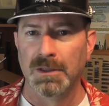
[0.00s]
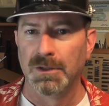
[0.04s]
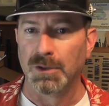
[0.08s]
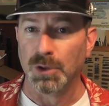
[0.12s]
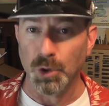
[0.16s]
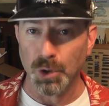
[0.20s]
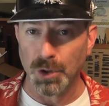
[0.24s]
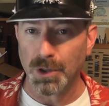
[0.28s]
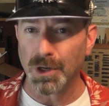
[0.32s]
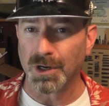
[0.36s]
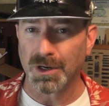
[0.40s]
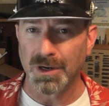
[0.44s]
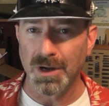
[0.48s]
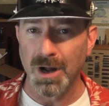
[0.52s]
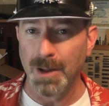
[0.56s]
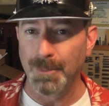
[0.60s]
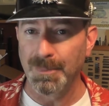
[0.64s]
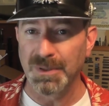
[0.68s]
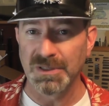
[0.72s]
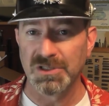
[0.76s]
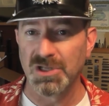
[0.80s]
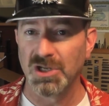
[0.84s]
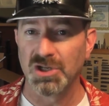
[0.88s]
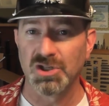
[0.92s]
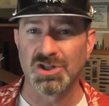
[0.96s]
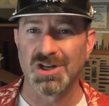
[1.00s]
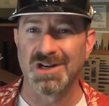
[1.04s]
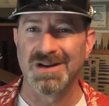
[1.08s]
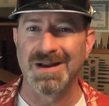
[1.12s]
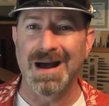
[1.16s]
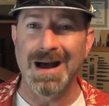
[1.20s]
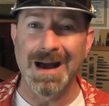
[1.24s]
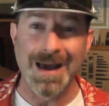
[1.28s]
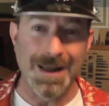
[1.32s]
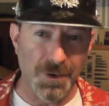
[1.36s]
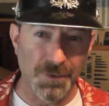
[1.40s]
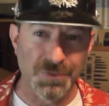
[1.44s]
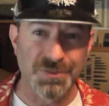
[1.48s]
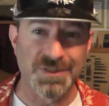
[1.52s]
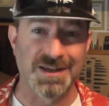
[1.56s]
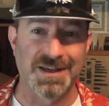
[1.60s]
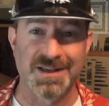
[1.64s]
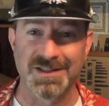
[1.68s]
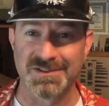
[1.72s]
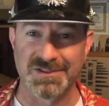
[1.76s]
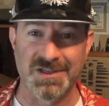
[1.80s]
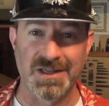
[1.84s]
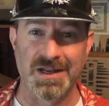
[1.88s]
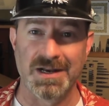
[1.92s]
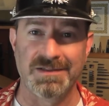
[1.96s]
Luger competition. I don't think
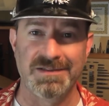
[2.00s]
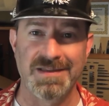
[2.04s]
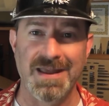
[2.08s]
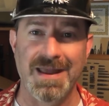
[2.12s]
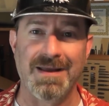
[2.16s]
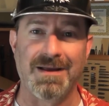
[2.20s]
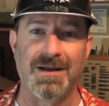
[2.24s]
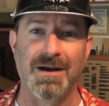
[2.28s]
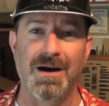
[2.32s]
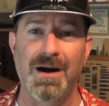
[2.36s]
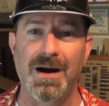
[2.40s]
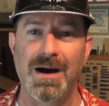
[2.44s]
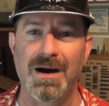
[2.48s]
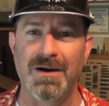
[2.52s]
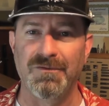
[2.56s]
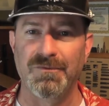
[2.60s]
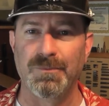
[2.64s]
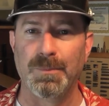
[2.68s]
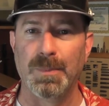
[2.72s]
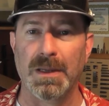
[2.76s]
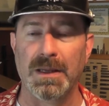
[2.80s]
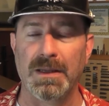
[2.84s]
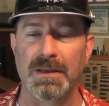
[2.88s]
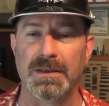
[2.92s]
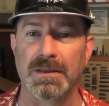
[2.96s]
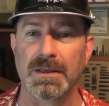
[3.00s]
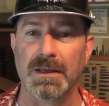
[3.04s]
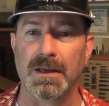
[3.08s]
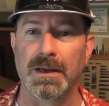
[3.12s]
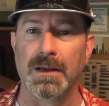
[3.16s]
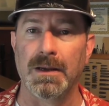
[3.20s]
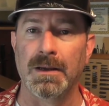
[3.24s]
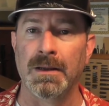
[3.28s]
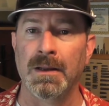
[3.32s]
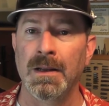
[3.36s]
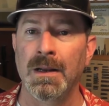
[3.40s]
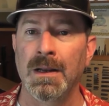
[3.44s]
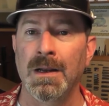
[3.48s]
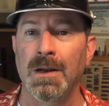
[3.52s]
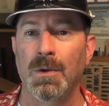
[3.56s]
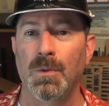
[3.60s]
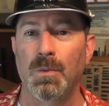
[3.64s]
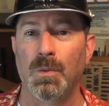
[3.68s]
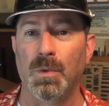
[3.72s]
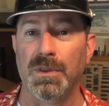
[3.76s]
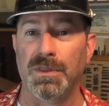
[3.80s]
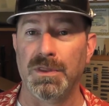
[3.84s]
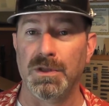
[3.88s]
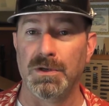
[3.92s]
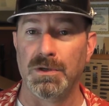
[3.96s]
it's going to take off, but uh,
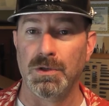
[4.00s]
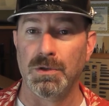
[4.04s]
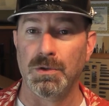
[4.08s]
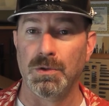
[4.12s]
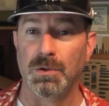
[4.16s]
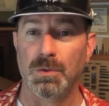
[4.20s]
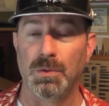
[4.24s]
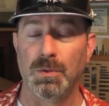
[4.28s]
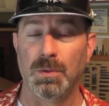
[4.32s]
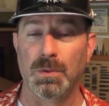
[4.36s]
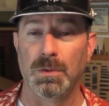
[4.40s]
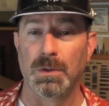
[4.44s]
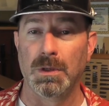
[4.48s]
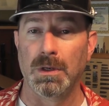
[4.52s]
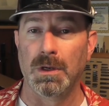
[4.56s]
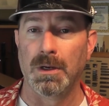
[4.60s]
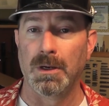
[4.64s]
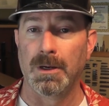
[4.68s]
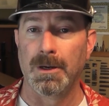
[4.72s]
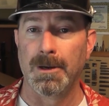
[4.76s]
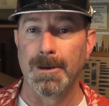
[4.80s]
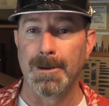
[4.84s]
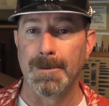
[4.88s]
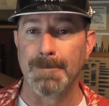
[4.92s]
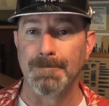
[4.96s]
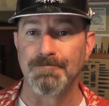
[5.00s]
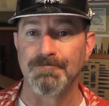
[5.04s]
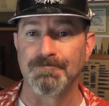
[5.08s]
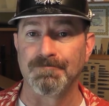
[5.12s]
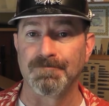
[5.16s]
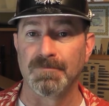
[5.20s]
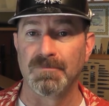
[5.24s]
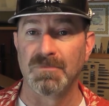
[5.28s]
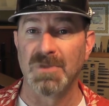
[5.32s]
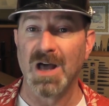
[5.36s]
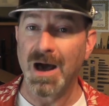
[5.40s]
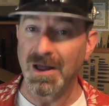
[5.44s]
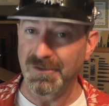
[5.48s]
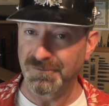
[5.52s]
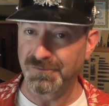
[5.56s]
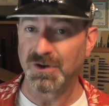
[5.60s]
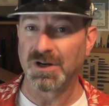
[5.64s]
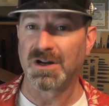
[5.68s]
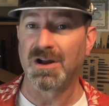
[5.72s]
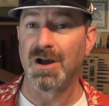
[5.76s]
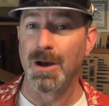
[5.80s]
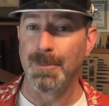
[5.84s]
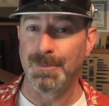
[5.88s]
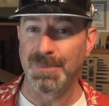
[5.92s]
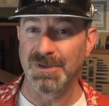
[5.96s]
with the new um, not for
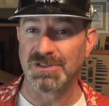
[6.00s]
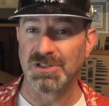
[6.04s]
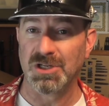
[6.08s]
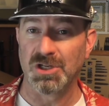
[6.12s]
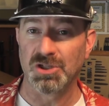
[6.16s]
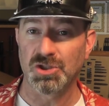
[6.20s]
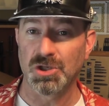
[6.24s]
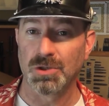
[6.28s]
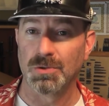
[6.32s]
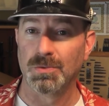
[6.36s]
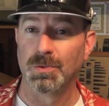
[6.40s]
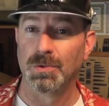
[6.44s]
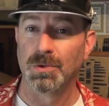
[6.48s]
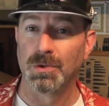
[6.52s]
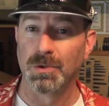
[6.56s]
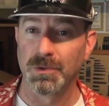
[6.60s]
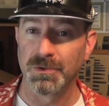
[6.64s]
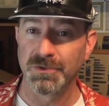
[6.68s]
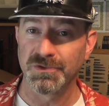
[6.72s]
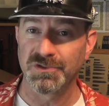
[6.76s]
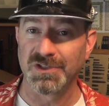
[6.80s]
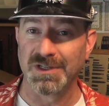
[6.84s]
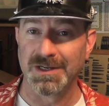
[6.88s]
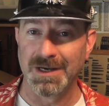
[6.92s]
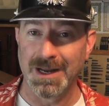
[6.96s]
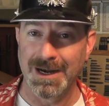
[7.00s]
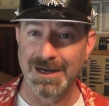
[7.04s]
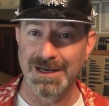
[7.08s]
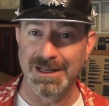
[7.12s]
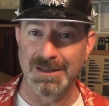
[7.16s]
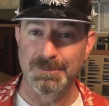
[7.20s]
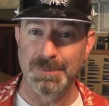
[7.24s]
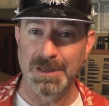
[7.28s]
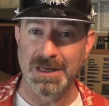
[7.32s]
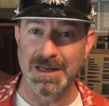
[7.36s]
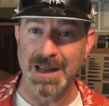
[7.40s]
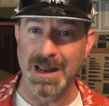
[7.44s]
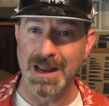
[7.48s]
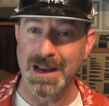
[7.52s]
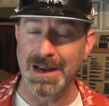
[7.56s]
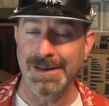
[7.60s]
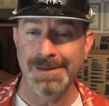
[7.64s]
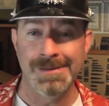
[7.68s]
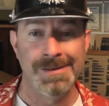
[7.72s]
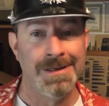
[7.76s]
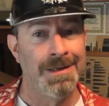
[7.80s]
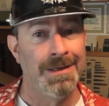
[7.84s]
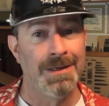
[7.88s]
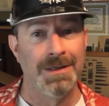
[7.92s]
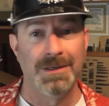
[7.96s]
competition rules in I D P
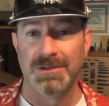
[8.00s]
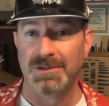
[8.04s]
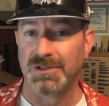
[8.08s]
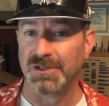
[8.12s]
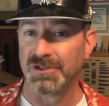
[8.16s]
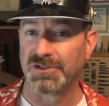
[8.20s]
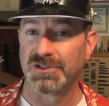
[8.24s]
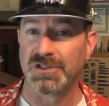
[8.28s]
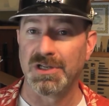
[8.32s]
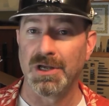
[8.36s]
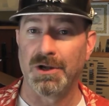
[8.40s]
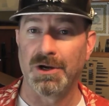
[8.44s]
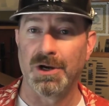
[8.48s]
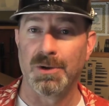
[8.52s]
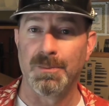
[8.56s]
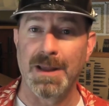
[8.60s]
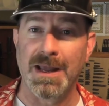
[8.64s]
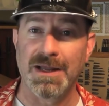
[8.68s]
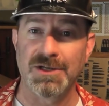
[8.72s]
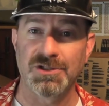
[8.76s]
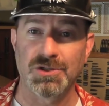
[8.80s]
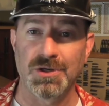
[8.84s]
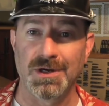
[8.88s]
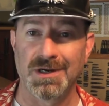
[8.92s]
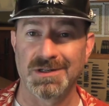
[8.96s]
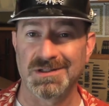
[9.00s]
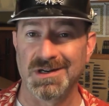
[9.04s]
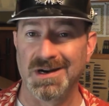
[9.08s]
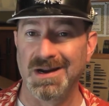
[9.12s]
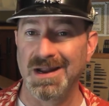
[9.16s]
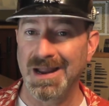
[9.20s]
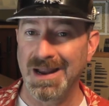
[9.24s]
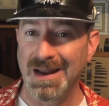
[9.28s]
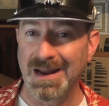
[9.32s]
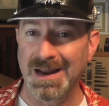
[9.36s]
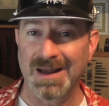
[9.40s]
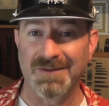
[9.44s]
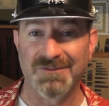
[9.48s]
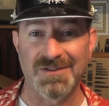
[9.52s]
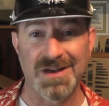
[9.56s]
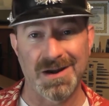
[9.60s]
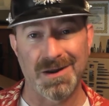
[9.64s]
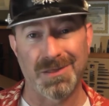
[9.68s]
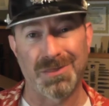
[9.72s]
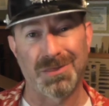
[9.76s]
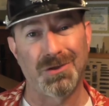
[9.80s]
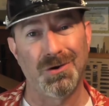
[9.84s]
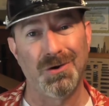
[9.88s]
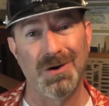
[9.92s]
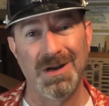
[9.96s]
A, just tell your match director, hey, I've got a
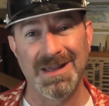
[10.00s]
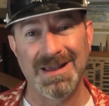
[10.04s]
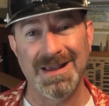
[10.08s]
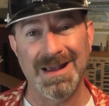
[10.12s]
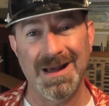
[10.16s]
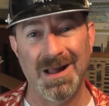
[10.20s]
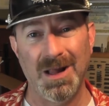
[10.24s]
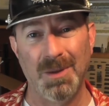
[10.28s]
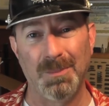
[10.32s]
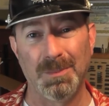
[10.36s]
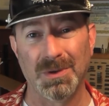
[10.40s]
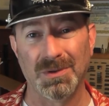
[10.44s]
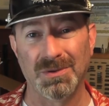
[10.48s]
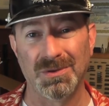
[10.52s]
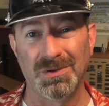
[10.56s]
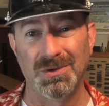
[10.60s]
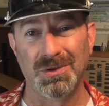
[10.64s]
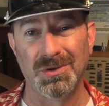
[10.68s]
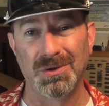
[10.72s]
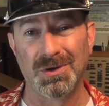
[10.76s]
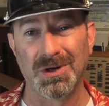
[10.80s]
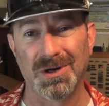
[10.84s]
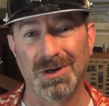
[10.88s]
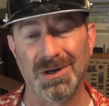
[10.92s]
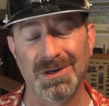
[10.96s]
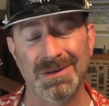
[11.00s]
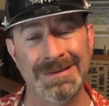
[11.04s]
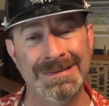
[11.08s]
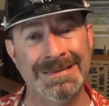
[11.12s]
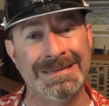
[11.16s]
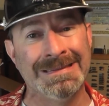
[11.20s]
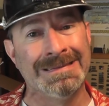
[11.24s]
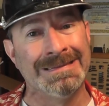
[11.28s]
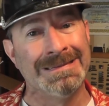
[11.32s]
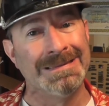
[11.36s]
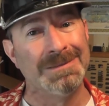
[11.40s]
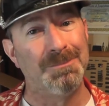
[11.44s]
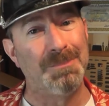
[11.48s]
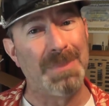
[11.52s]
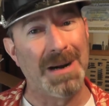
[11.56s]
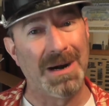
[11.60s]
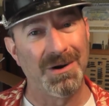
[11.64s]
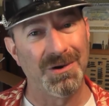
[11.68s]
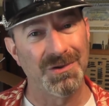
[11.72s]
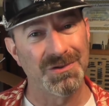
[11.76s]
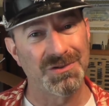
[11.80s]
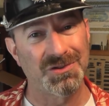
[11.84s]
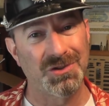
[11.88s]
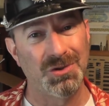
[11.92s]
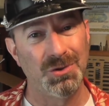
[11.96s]
thirty caliber Luger,
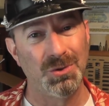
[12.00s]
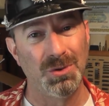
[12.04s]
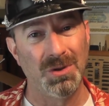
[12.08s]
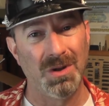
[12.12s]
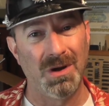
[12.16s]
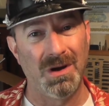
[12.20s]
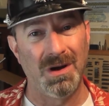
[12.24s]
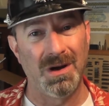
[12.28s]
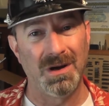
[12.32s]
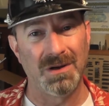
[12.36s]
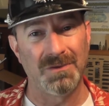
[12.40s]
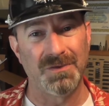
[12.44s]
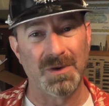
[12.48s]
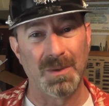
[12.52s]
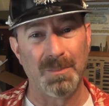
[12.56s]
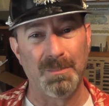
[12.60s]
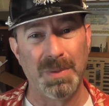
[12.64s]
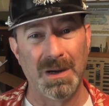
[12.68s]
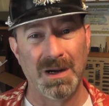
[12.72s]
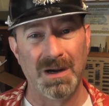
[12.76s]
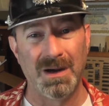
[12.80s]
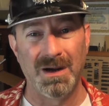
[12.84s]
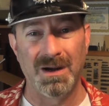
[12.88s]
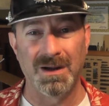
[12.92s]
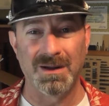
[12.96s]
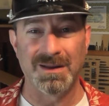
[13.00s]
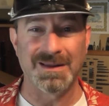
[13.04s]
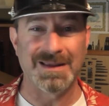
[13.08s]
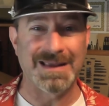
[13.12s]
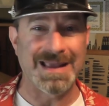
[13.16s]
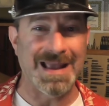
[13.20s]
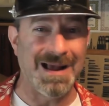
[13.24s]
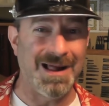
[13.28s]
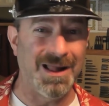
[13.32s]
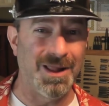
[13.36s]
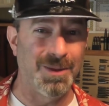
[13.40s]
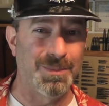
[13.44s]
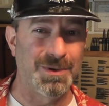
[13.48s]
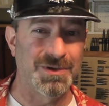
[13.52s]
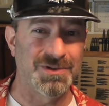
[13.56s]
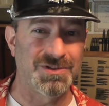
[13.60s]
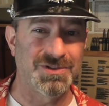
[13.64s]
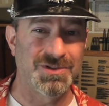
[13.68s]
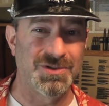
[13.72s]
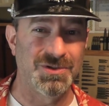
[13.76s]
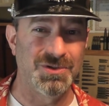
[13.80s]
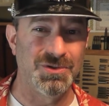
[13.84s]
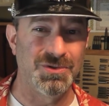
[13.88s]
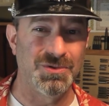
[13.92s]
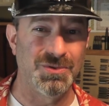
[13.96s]
barrel's too long for bug, caliber's
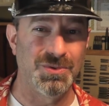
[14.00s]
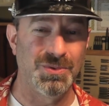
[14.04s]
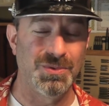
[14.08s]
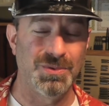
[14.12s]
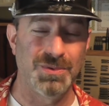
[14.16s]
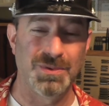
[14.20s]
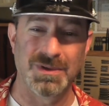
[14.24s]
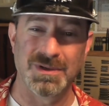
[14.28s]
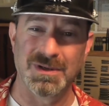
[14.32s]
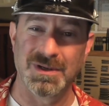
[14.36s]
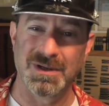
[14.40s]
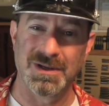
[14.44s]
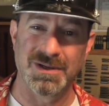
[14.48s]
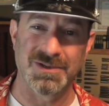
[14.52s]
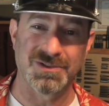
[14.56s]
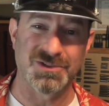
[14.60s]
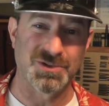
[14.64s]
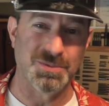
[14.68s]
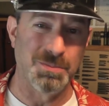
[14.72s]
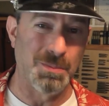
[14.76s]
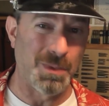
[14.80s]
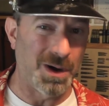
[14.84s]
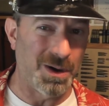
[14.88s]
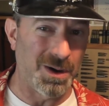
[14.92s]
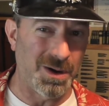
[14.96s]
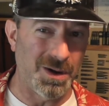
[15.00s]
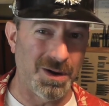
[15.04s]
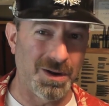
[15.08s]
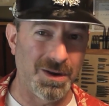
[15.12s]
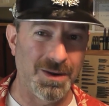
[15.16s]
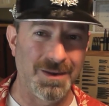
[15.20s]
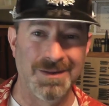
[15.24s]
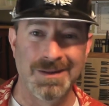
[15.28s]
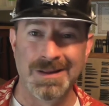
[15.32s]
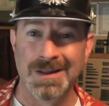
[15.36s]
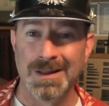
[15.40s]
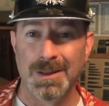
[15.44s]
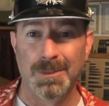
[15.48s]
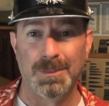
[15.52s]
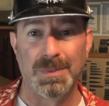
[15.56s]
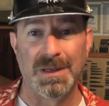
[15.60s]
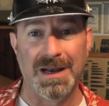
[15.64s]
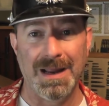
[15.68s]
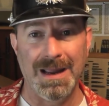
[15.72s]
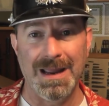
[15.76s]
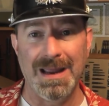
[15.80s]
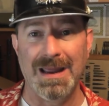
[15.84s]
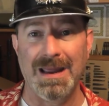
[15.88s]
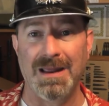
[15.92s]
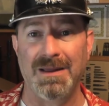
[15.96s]
too uh, small,
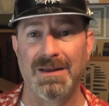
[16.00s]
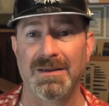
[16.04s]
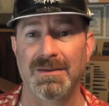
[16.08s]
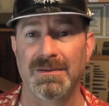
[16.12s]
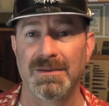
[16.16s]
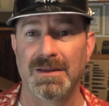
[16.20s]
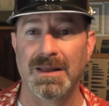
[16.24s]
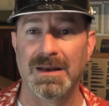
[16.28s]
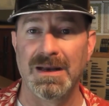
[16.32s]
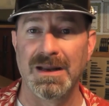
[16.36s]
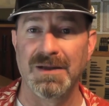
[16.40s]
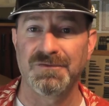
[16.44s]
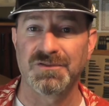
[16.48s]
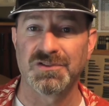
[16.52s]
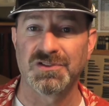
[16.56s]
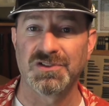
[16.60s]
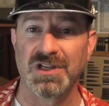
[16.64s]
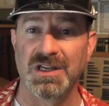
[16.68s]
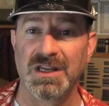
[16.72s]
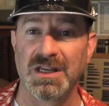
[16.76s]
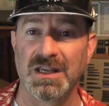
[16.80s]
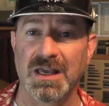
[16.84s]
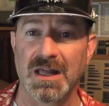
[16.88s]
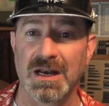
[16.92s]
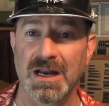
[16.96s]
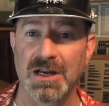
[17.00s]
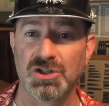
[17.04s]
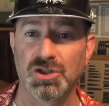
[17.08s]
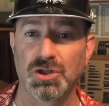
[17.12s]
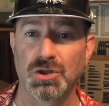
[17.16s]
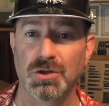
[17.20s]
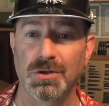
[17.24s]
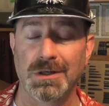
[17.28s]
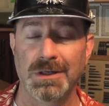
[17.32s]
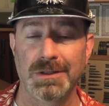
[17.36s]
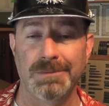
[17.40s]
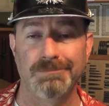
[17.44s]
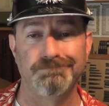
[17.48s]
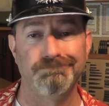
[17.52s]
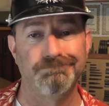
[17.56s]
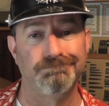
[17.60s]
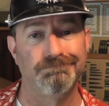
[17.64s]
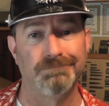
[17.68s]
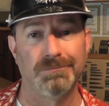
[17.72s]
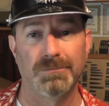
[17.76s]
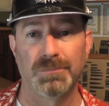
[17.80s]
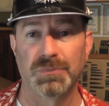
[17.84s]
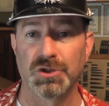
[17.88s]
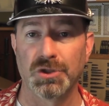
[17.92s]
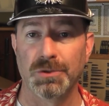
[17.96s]
but hey, N F C, can I shoot it?
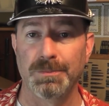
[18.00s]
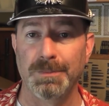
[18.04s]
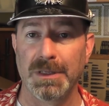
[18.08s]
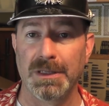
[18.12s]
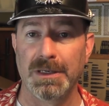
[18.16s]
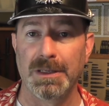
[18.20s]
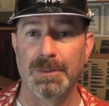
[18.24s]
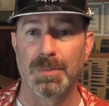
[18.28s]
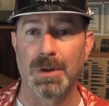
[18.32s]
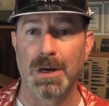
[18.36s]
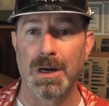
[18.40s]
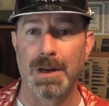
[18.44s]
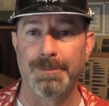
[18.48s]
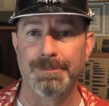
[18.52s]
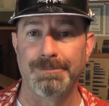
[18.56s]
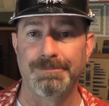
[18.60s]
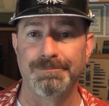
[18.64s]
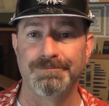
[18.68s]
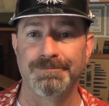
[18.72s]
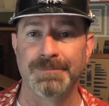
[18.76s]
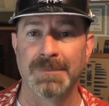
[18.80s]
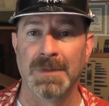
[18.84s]
Shouldn't be any problem.